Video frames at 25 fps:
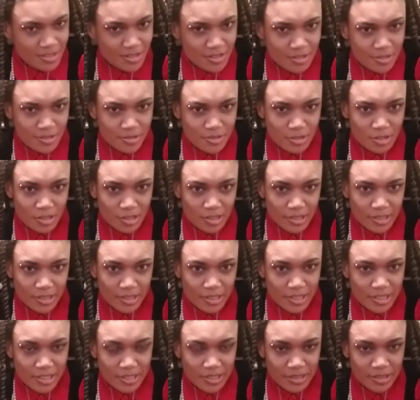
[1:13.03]
Sorry,
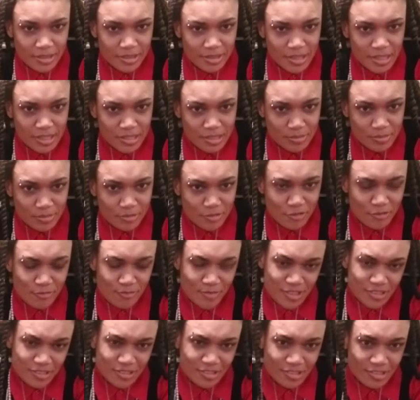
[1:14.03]
I had to move
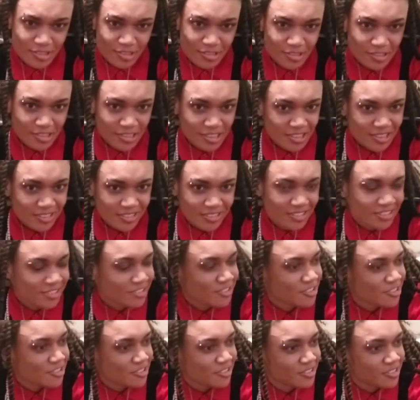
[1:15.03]
my dog, and I think
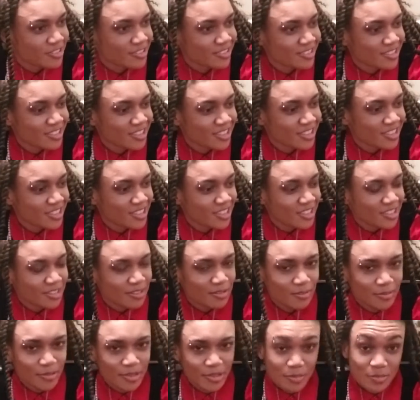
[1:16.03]
she's a
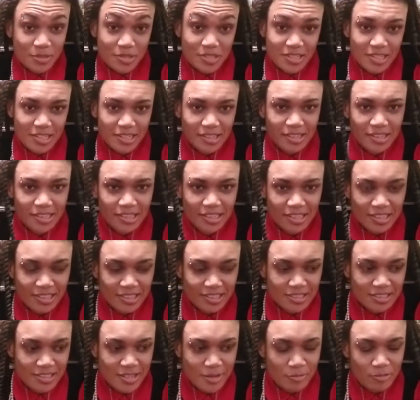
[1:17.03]
bit upset that I
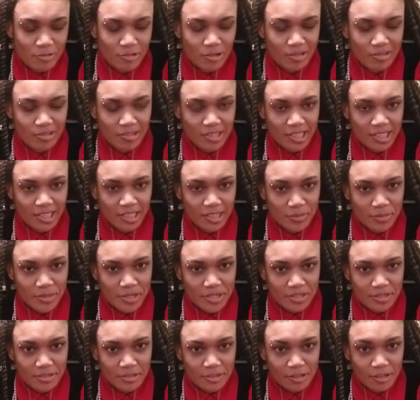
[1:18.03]
temporarily
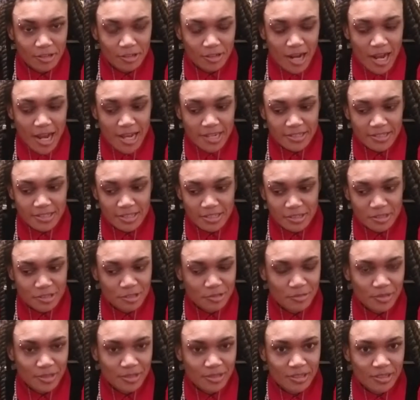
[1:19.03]
limited her access to
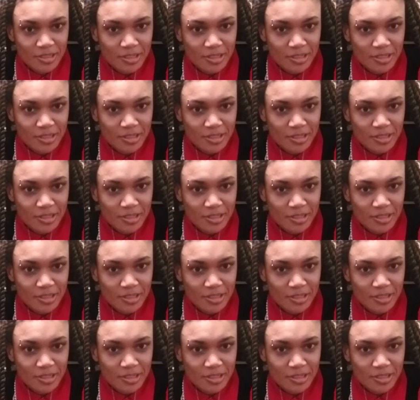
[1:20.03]
me.